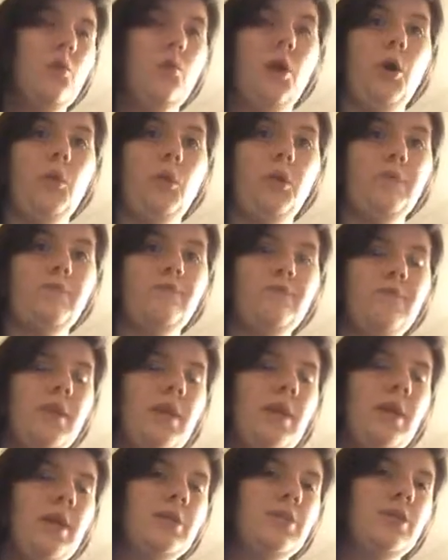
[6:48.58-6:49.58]
wrong one.
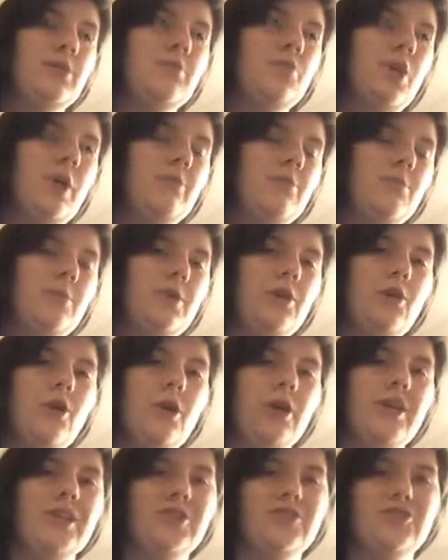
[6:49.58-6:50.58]
Subscribe to me
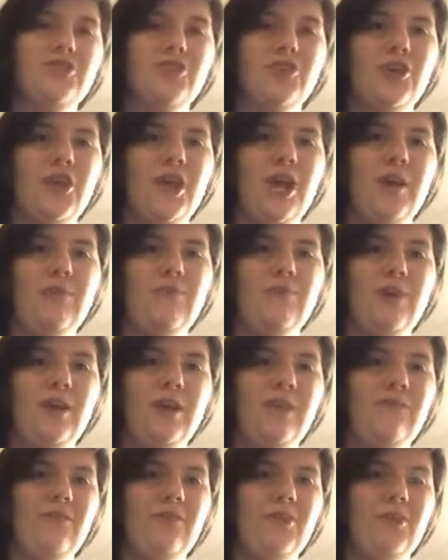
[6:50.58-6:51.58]
on Instagram
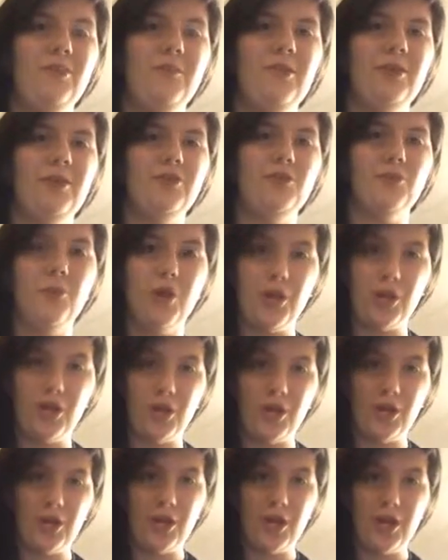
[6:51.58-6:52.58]
and follow me on
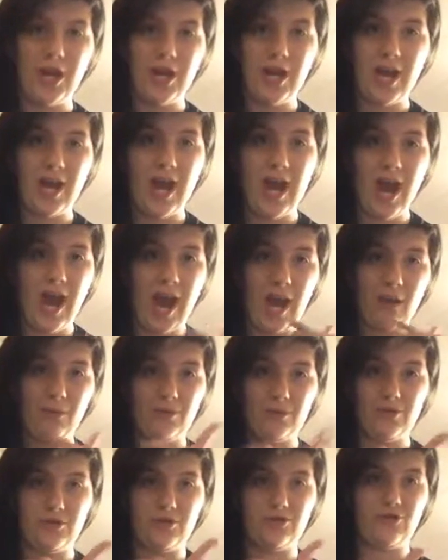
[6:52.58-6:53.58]
Twitter. I
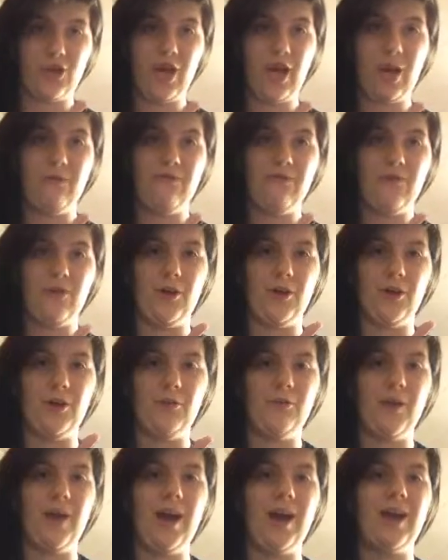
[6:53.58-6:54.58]
will subscribe and follow
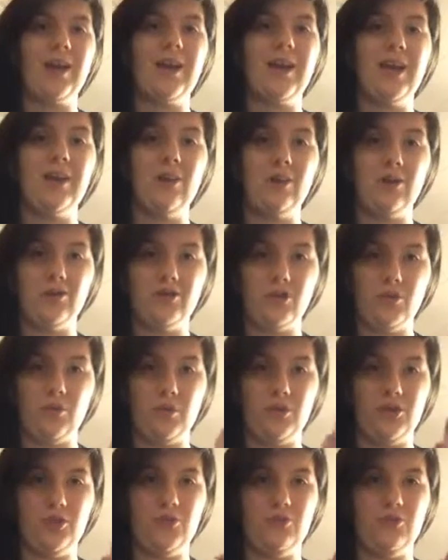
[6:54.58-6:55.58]
you back. And also
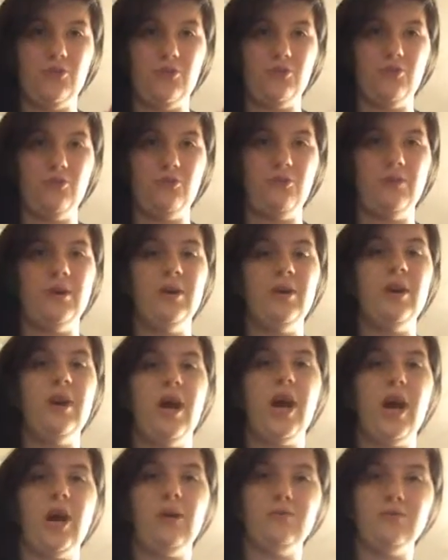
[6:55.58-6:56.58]
on YouTube,
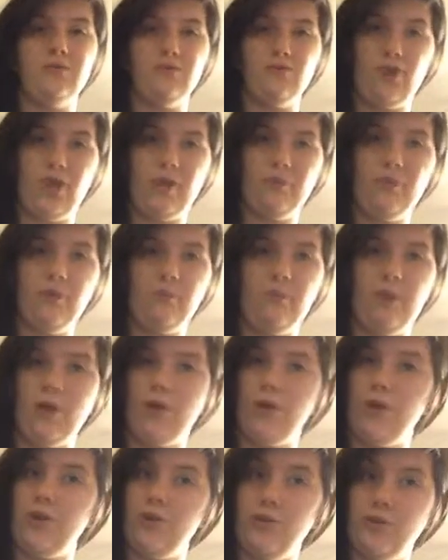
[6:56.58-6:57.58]
I will subscribe to you
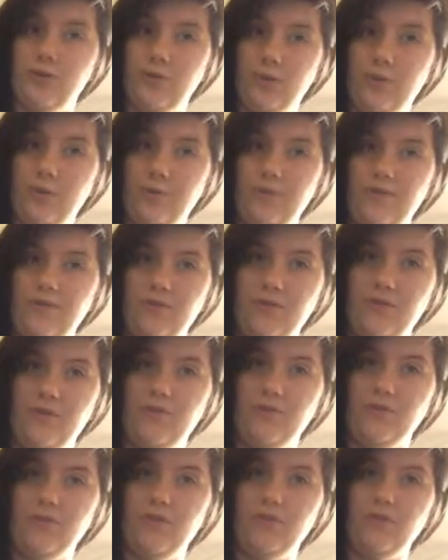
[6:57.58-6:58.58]
back on YouTube if
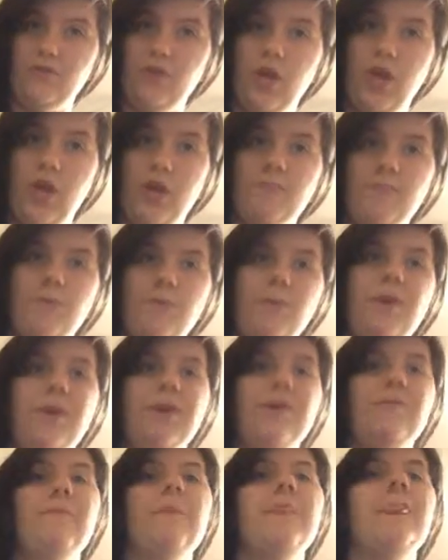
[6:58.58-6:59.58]
you subscribe to
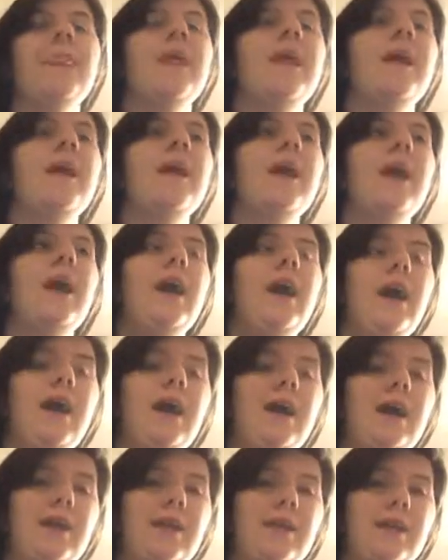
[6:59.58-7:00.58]
me.
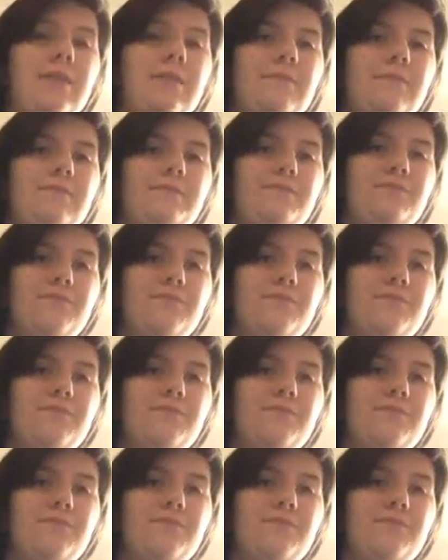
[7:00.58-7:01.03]
And